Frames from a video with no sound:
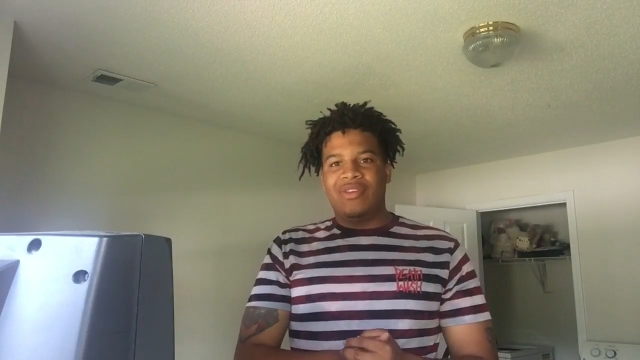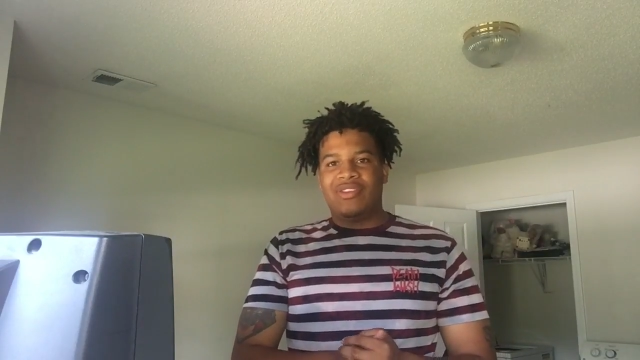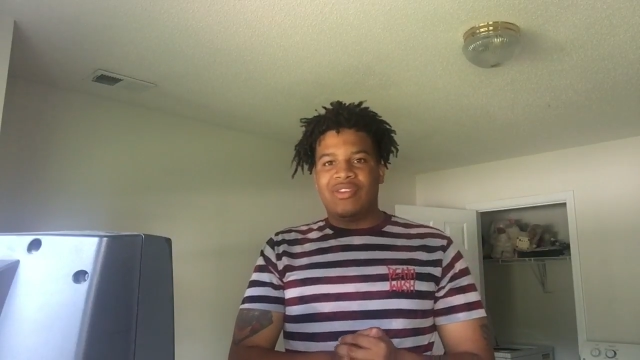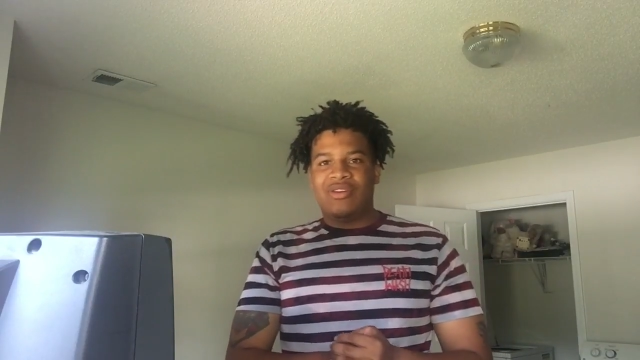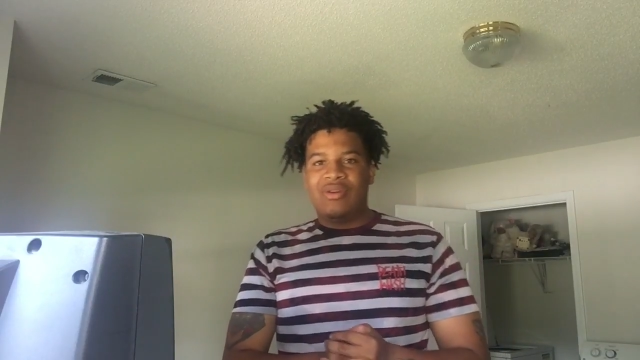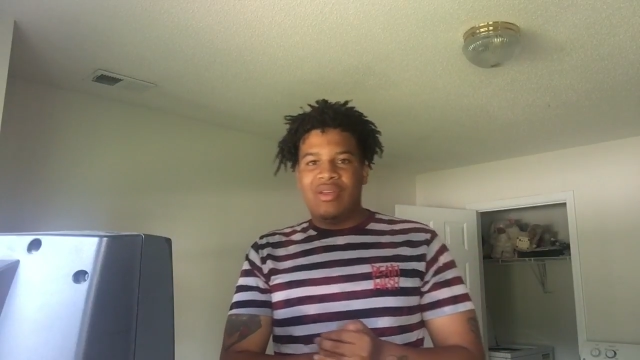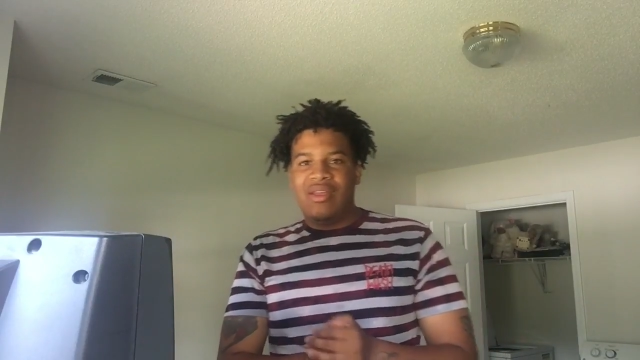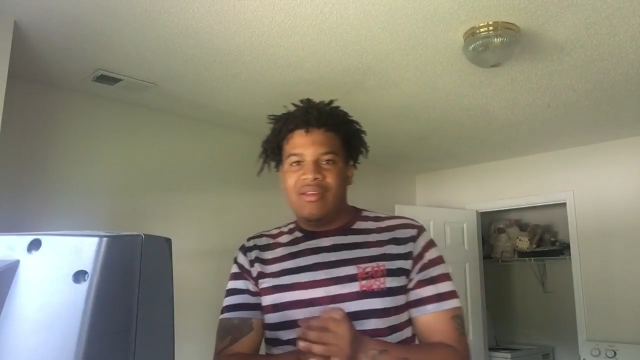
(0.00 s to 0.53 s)

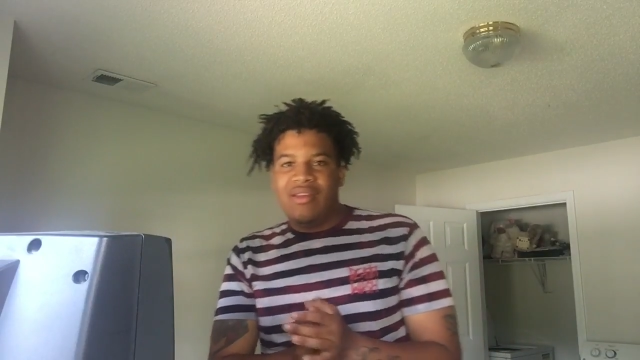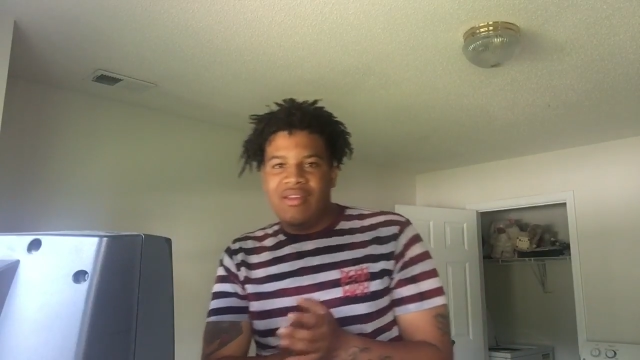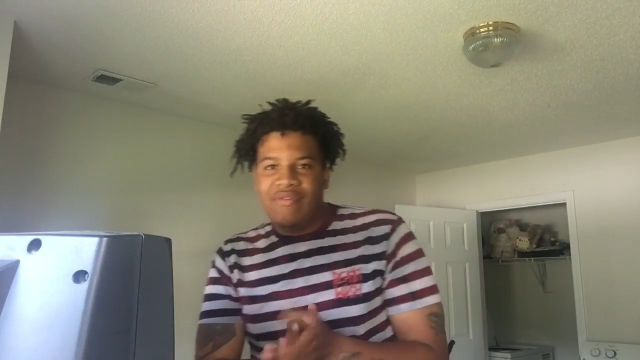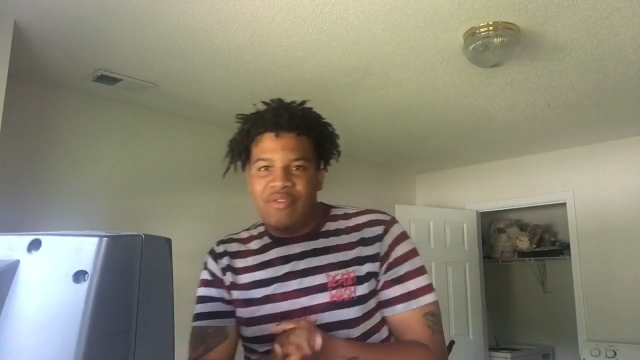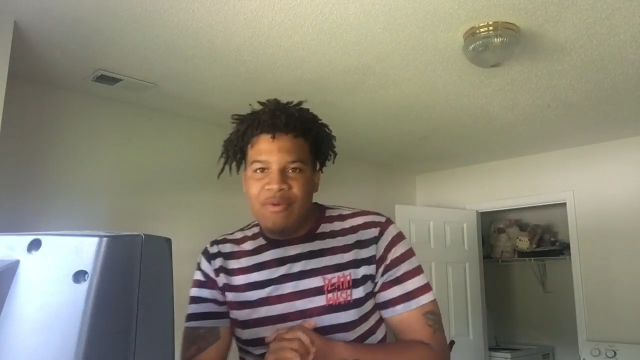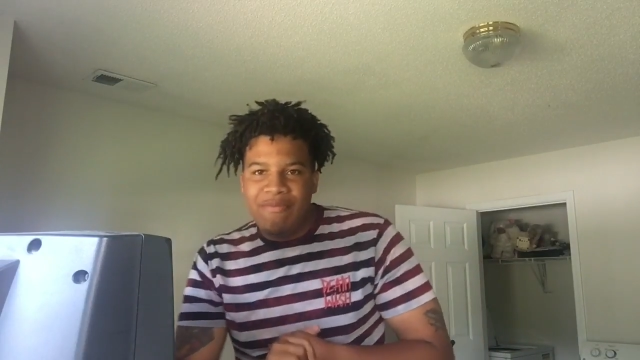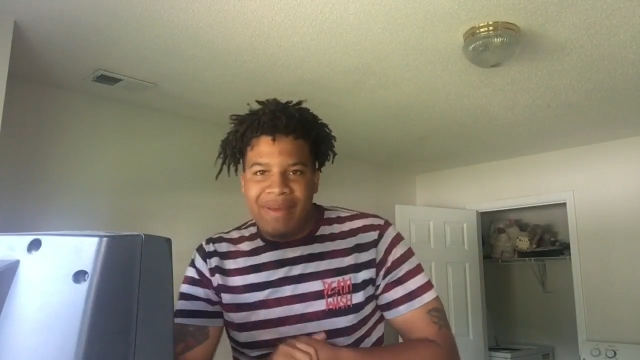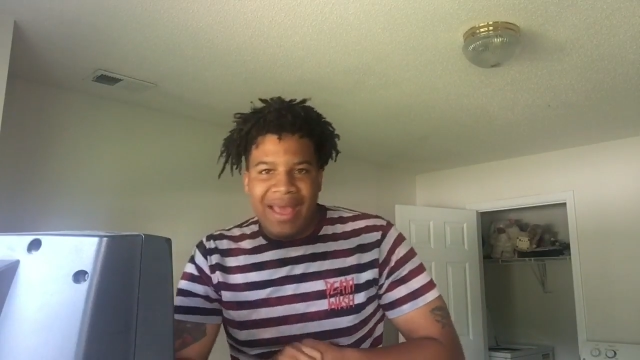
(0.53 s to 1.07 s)
So if
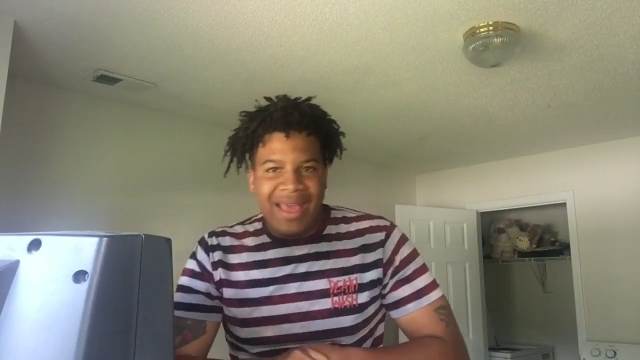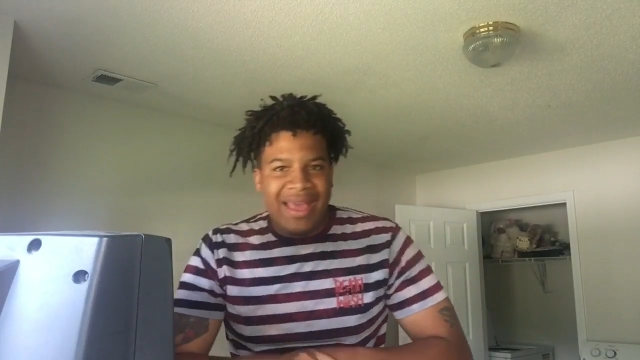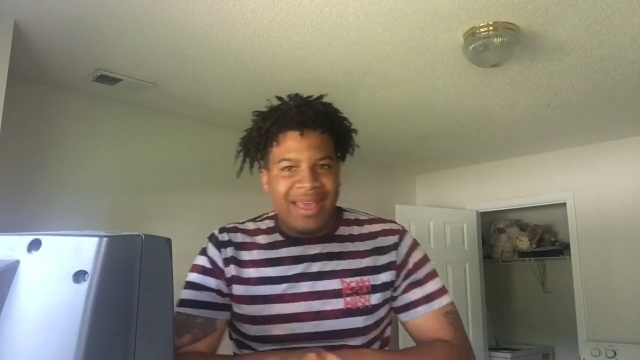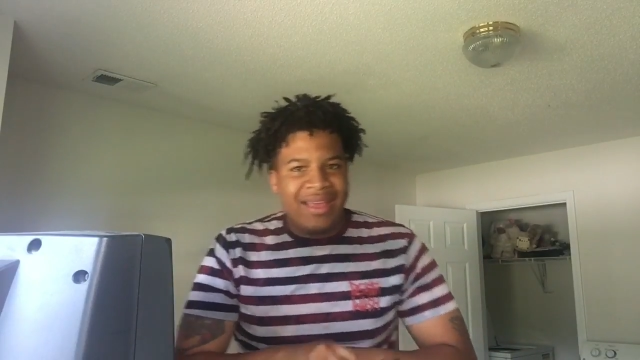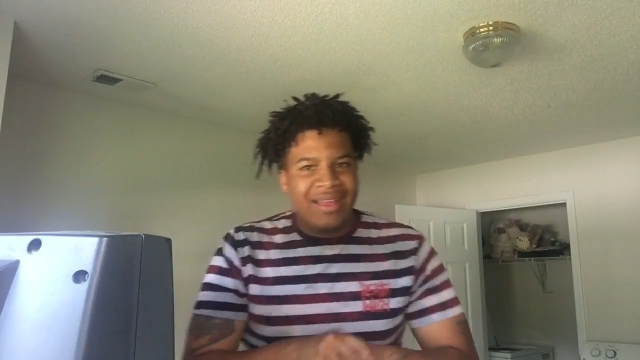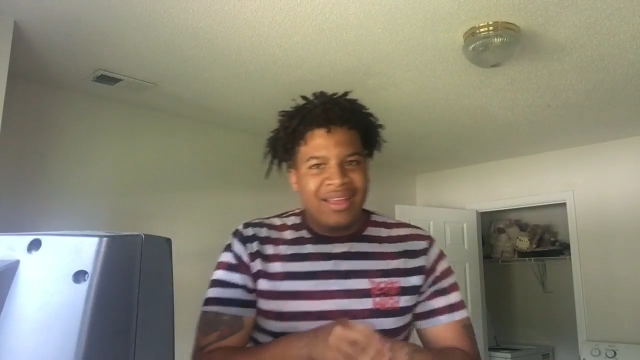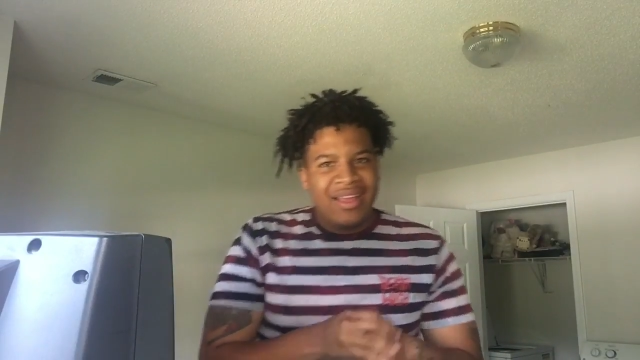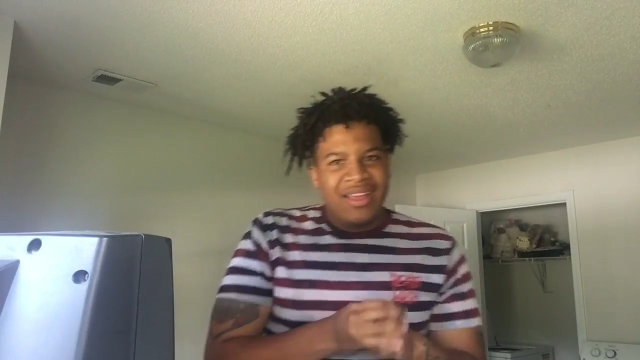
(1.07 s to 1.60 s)
you
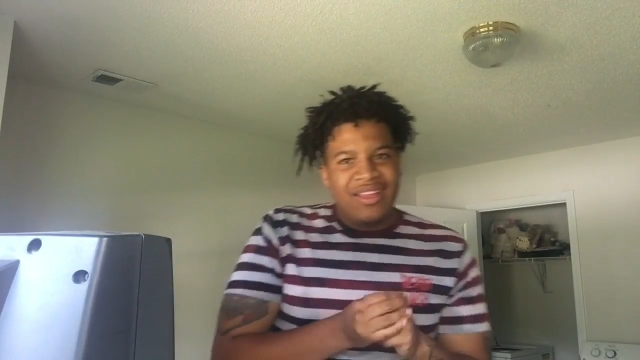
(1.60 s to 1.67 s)
bad,